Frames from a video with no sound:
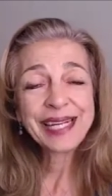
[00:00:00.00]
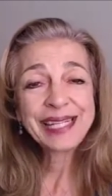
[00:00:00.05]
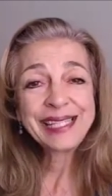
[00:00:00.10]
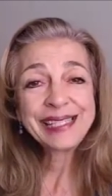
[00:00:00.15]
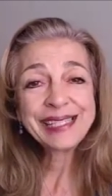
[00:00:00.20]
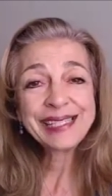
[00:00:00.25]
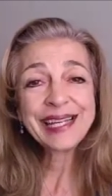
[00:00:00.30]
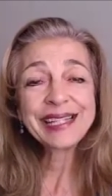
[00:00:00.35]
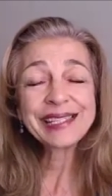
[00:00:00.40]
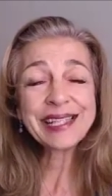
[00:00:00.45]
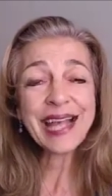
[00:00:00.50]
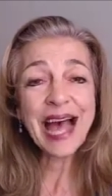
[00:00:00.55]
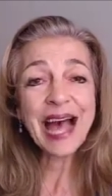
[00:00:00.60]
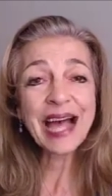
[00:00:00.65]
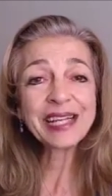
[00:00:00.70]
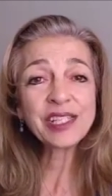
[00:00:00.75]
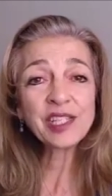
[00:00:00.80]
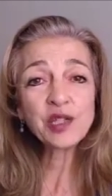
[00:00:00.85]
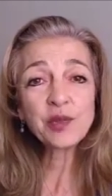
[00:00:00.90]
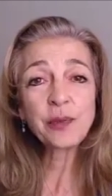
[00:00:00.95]
He says,
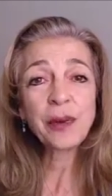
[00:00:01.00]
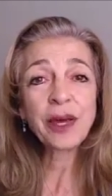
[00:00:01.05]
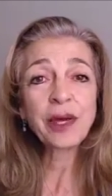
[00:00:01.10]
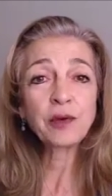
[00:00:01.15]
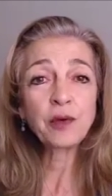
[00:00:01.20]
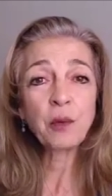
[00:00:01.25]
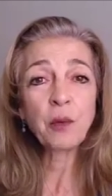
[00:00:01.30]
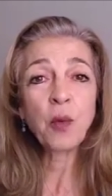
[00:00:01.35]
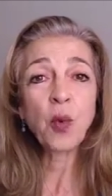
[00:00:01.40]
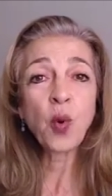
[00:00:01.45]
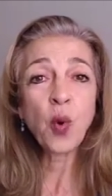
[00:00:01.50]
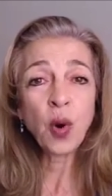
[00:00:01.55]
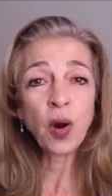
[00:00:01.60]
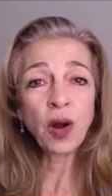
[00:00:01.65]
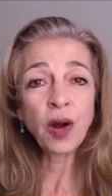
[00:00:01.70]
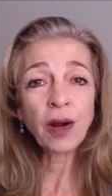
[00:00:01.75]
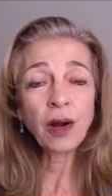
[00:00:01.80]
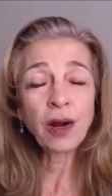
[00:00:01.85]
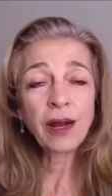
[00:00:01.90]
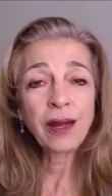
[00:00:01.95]
I spend
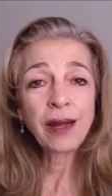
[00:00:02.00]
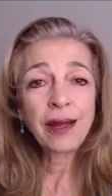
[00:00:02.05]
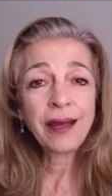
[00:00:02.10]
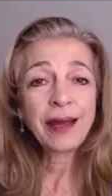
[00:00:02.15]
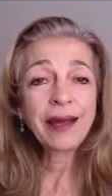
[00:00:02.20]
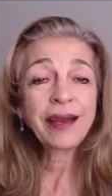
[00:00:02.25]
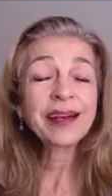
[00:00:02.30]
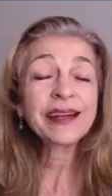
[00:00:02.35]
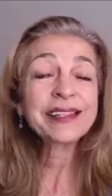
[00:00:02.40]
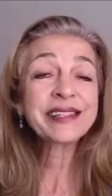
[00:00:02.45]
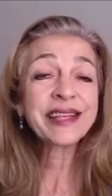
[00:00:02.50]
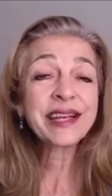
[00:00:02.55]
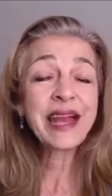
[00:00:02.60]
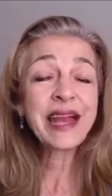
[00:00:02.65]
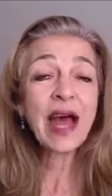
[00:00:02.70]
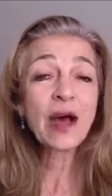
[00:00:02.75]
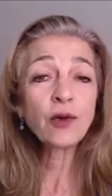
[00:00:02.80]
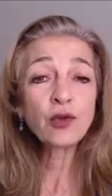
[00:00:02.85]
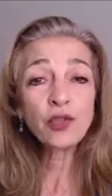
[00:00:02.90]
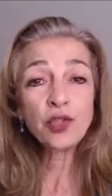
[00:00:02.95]
more. And I said,
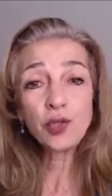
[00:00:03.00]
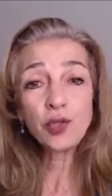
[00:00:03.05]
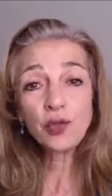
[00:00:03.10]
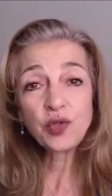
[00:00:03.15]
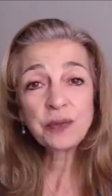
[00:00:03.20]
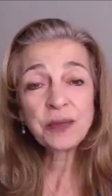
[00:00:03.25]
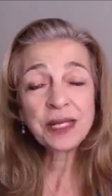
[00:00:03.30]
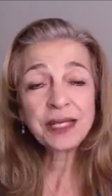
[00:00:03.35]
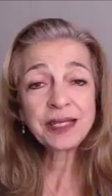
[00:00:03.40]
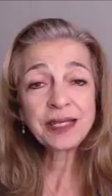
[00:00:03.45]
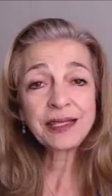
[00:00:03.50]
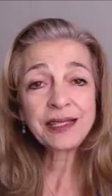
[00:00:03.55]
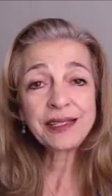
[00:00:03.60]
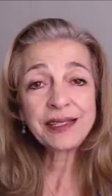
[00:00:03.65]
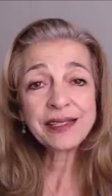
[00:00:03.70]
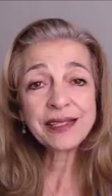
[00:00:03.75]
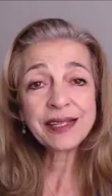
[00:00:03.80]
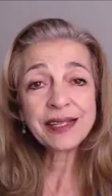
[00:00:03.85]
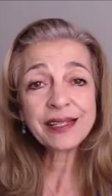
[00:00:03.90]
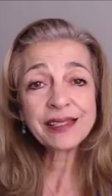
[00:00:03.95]
How do you spend it? He
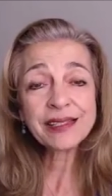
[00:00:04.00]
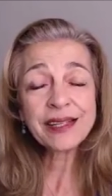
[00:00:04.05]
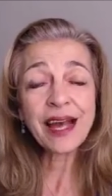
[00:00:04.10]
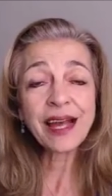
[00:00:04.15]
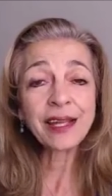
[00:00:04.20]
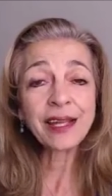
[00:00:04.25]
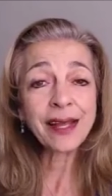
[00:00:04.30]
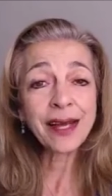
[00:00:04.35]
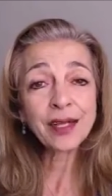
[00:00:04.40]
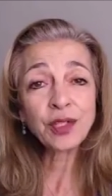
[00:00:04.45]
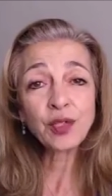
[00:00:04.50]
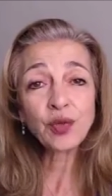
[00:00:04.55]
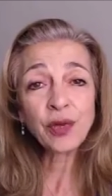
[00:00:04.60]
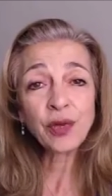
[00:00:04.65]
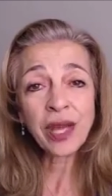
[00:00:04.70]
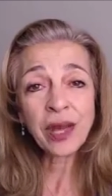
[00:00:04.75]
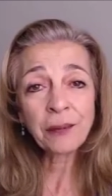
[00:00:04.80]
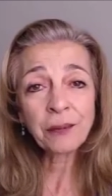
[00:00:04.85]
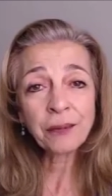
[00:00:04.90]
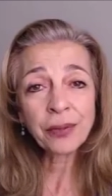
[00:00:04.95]
says, I like to
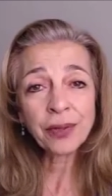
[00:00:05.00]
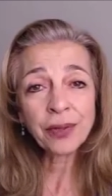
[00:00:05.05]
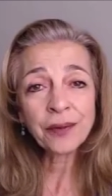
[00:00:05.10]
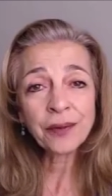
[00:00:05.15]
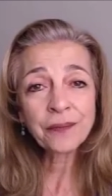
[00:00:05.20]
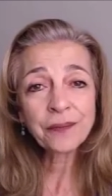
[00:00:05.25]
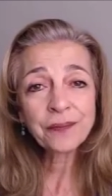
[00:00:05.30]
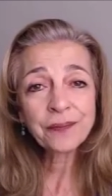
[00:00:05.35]
gamble.